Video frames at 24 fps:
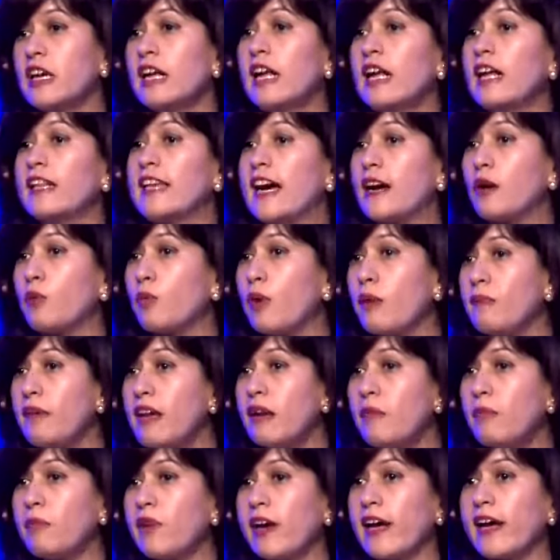that women
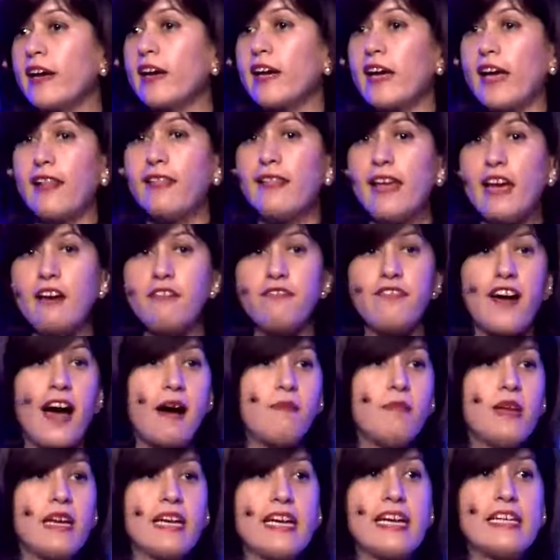bring in their
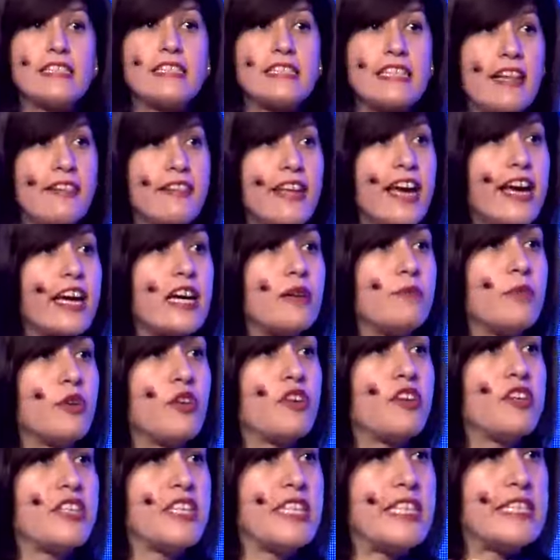families, in their
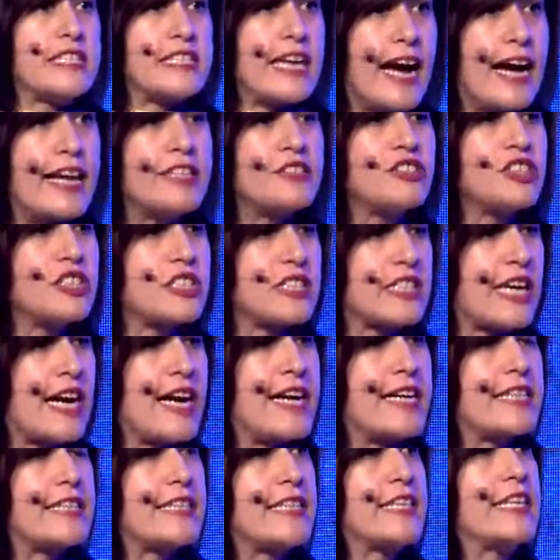communities, and
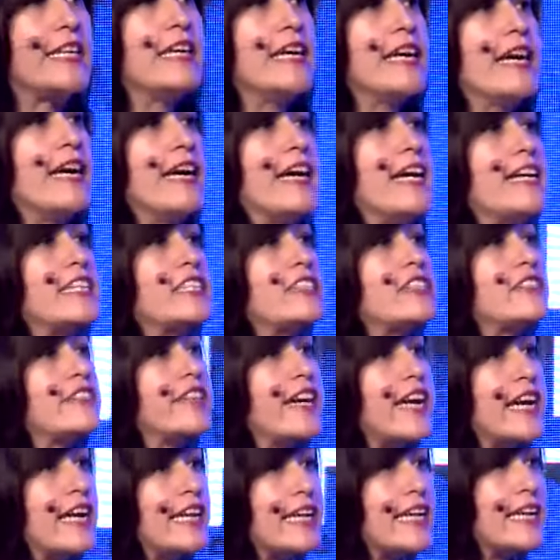society is
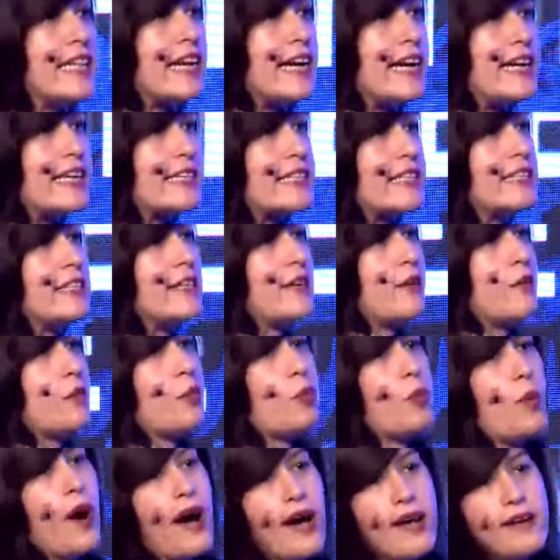really that,
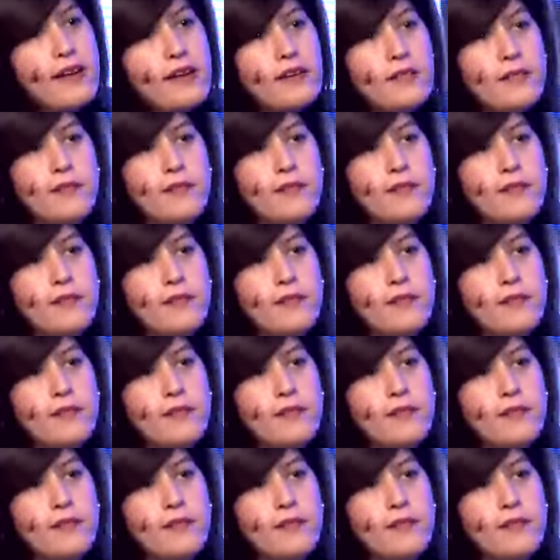one,